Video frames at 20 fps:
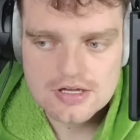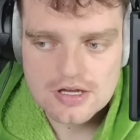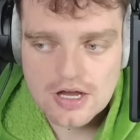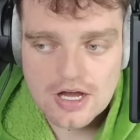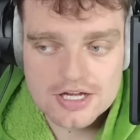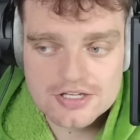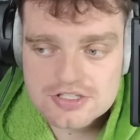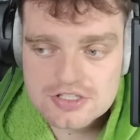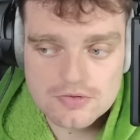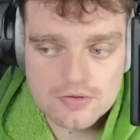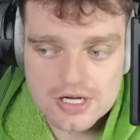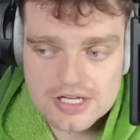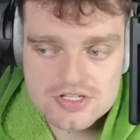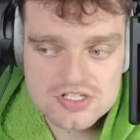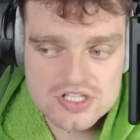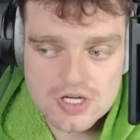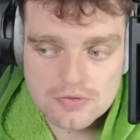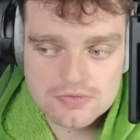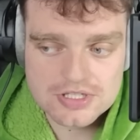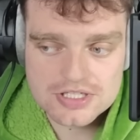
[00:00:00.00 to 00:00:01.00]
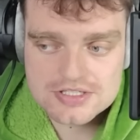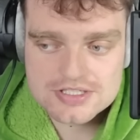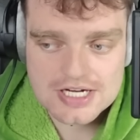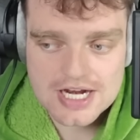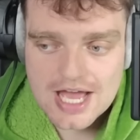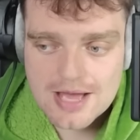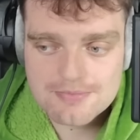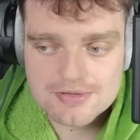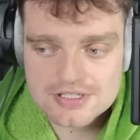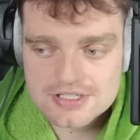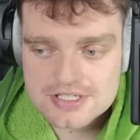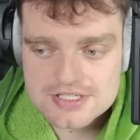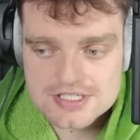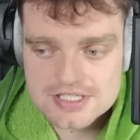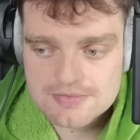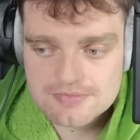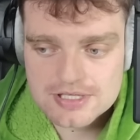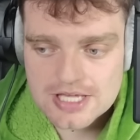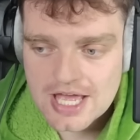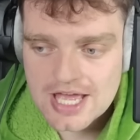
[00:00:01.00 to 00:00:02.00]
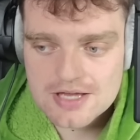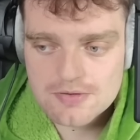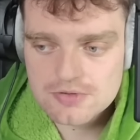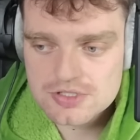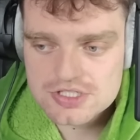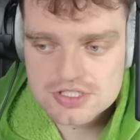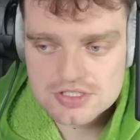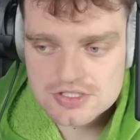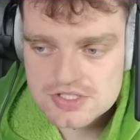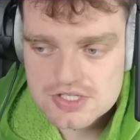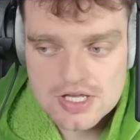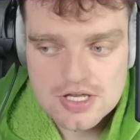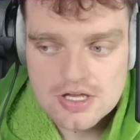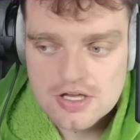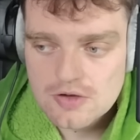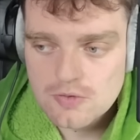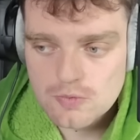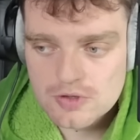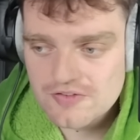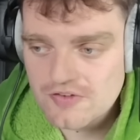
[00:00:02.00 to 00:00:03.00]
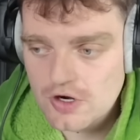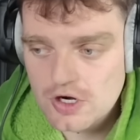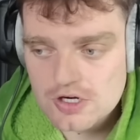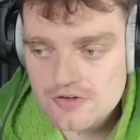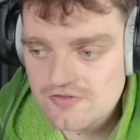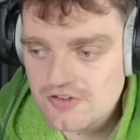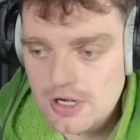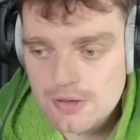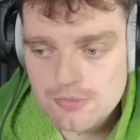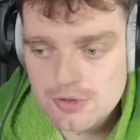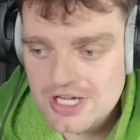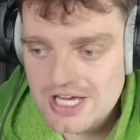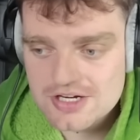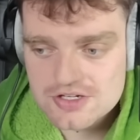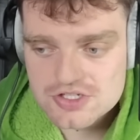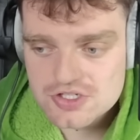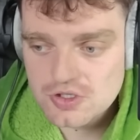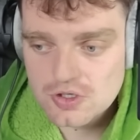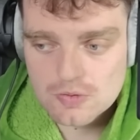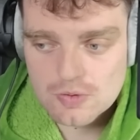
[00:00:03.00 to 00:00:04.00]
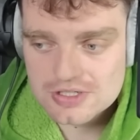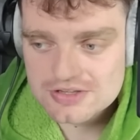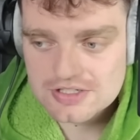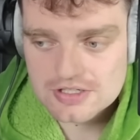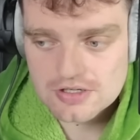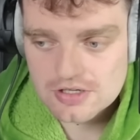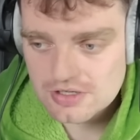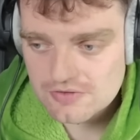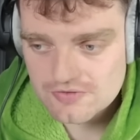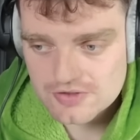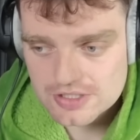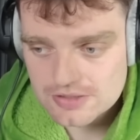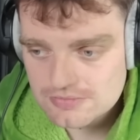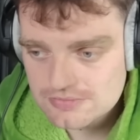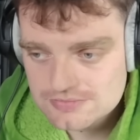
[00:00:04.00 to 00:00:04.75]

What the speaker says: I do. I just don't think it's going to happen in this CBA, which is, we've heard from Breanna Steward what they're looking for.